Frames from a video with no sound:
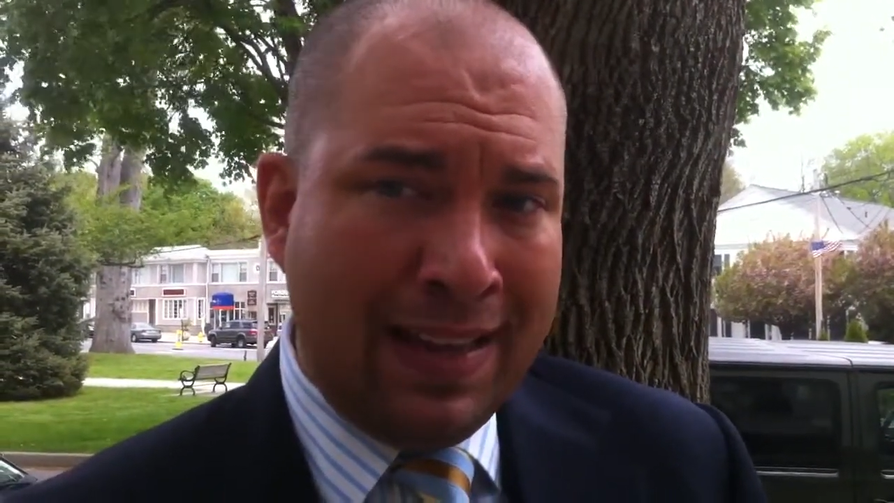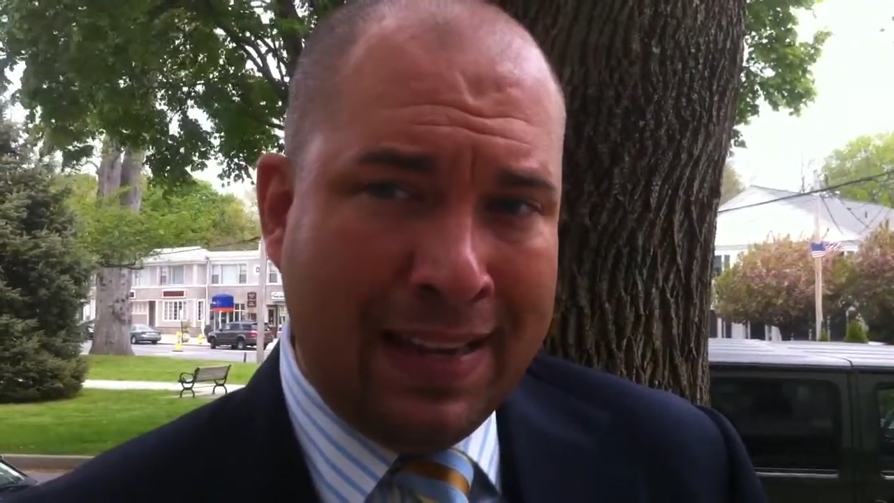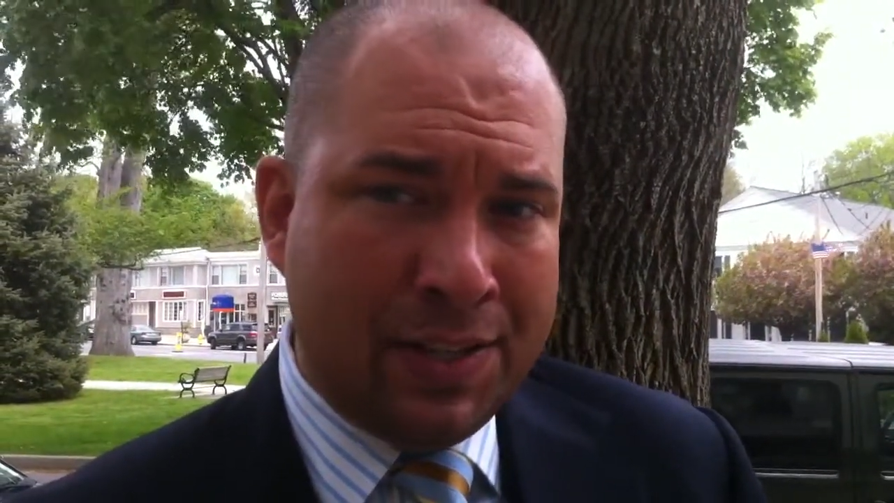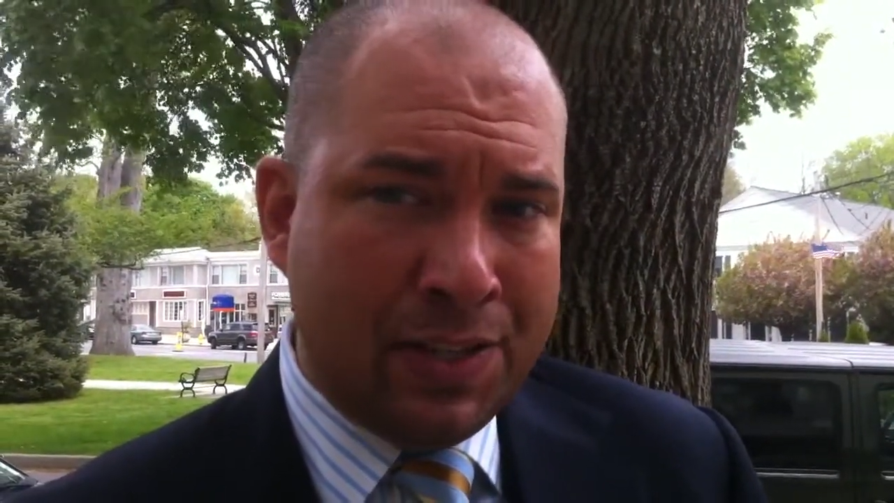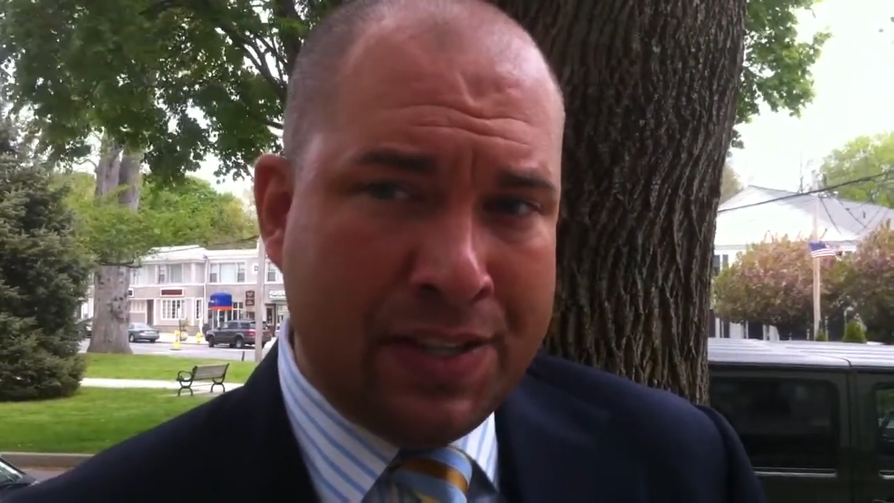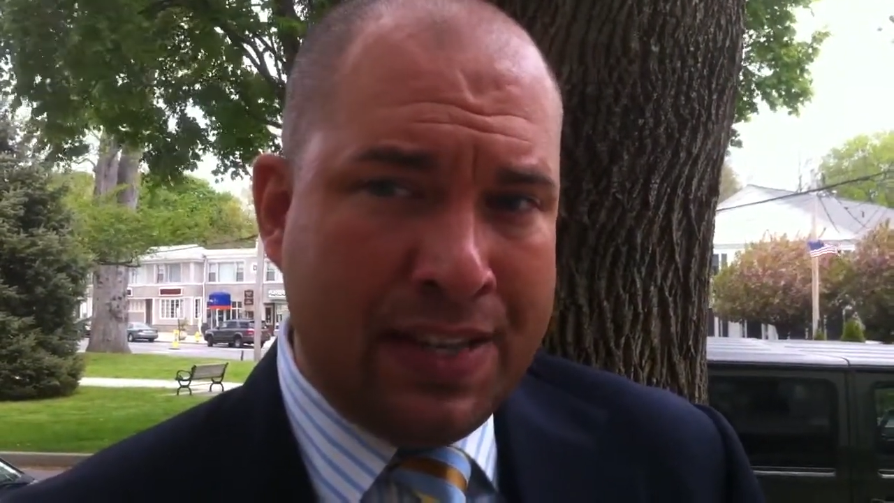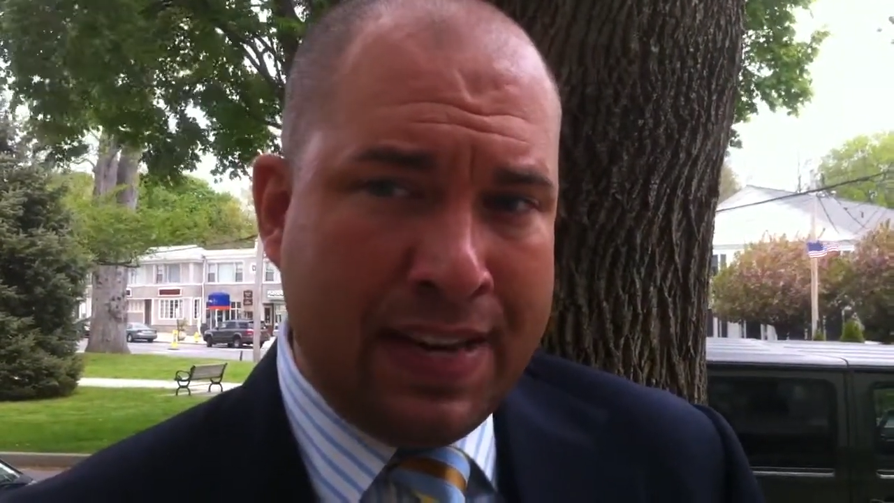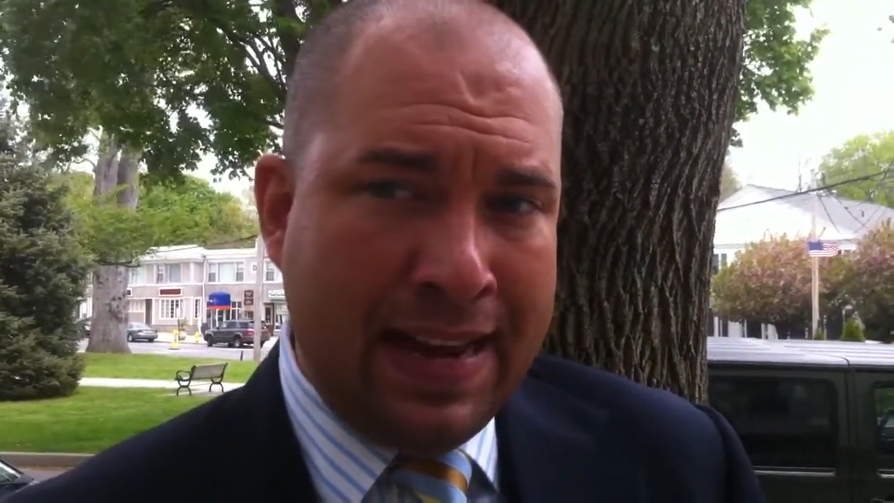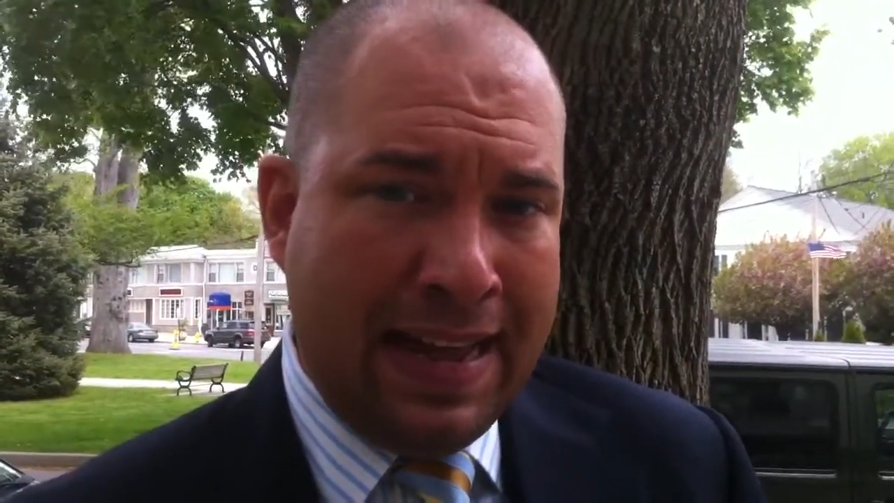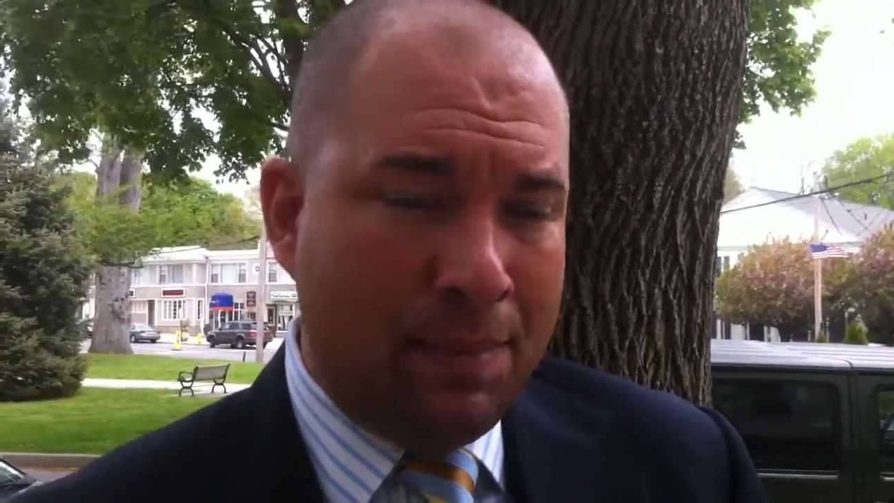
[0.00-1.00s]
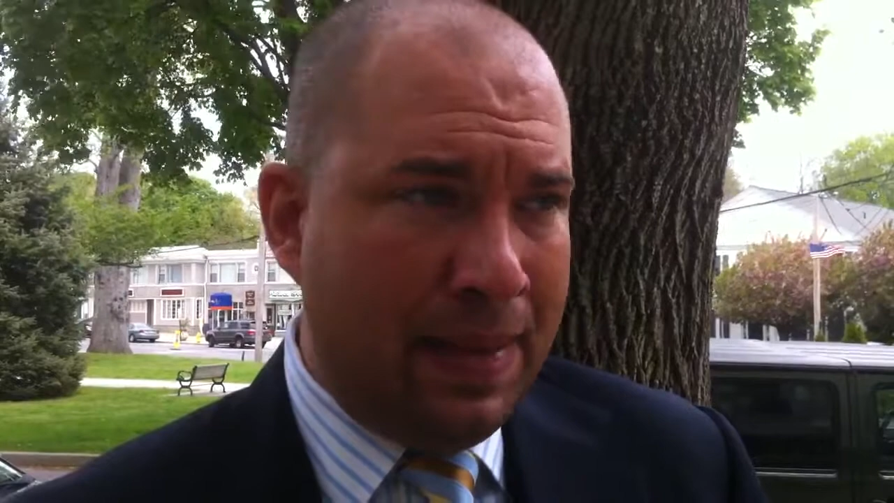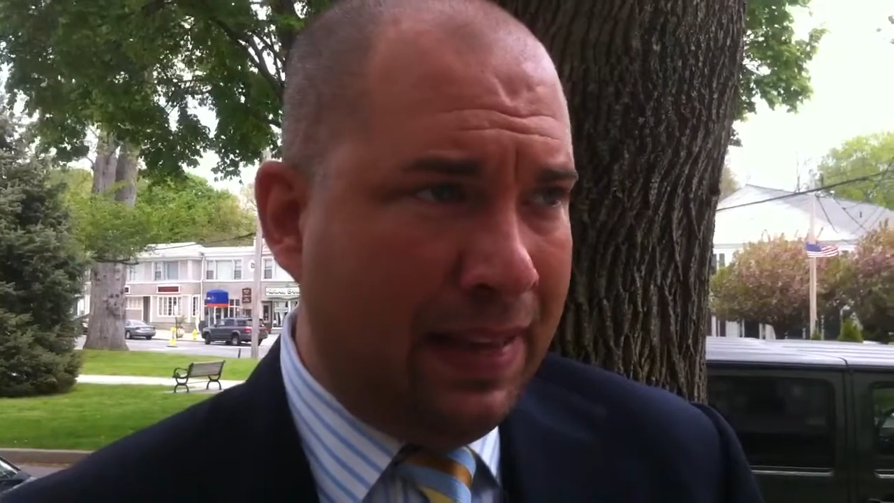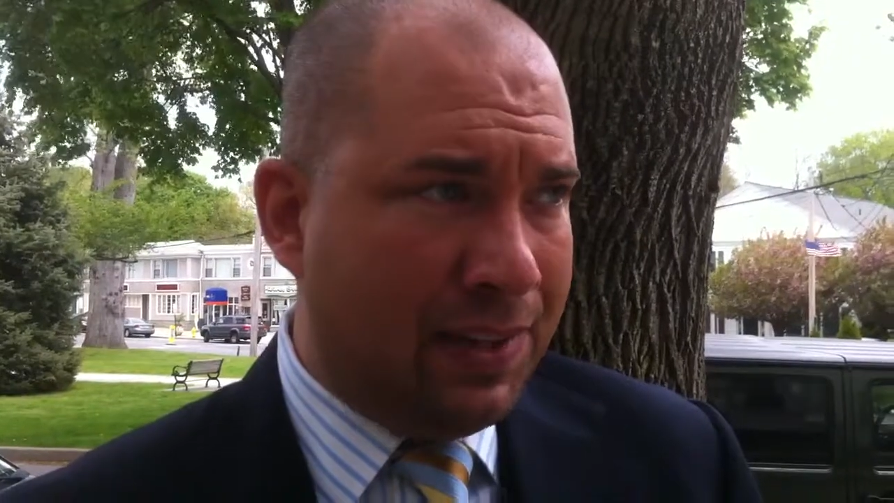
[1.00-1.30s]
it just did not make